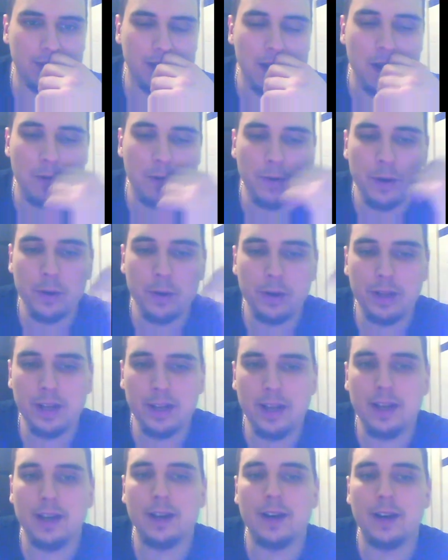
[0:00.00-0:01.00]
We
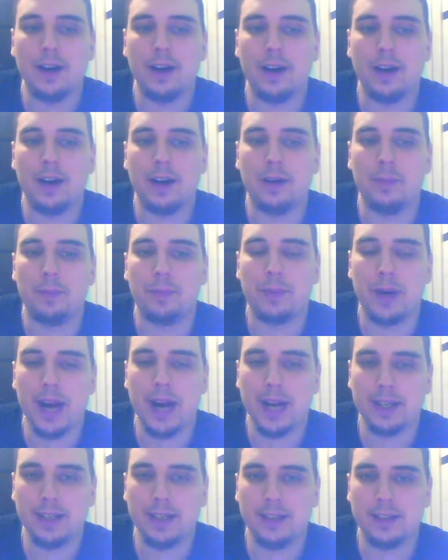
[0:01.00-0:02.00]
only
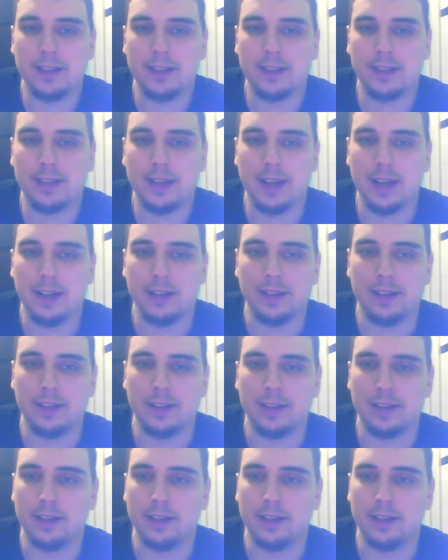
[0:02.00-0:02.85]
practice and